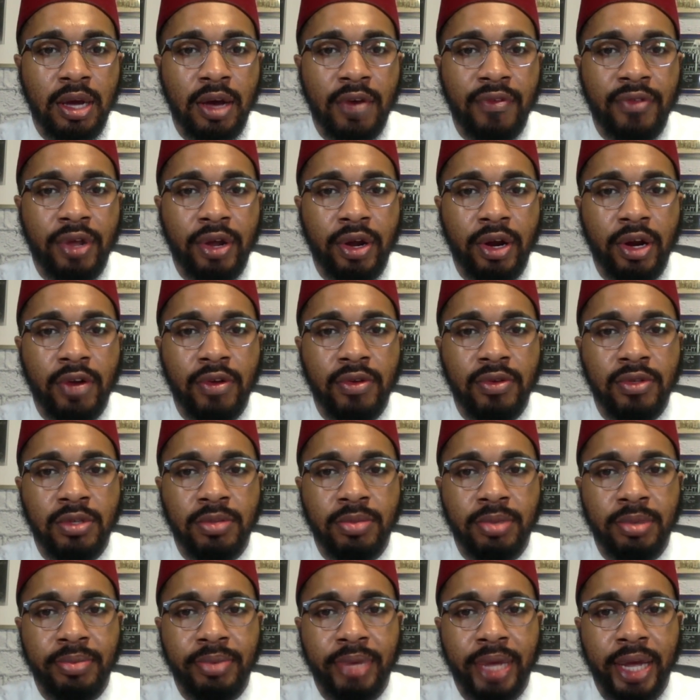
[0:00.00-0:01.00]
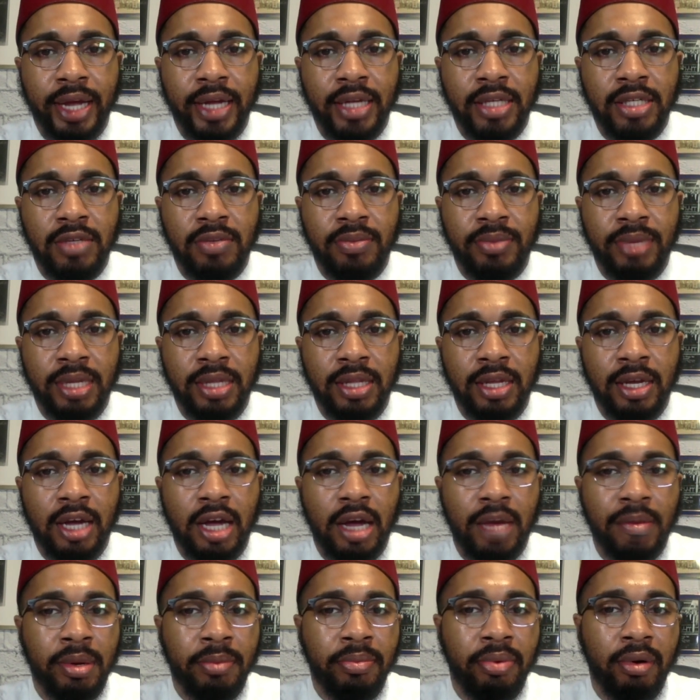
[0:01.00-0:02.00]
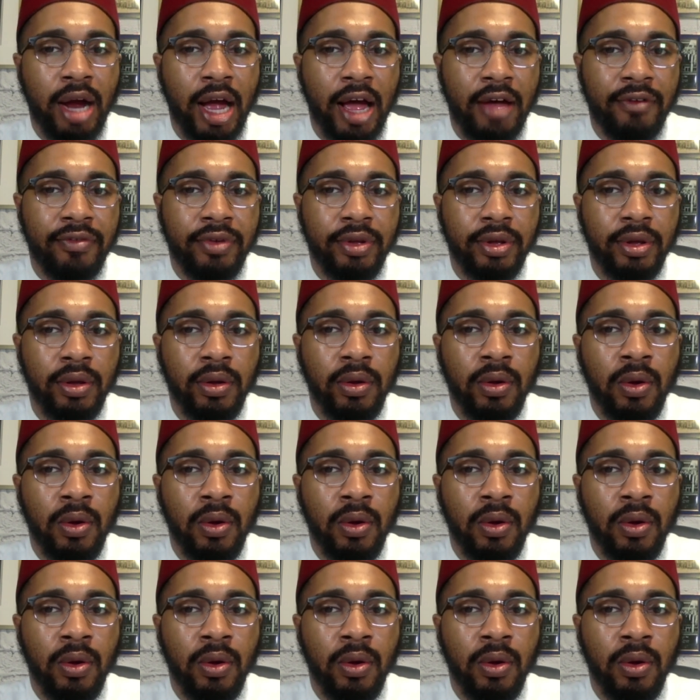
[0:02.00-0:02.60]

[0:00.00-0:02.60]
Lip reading: of the earth to prepare to meet the coming prophet,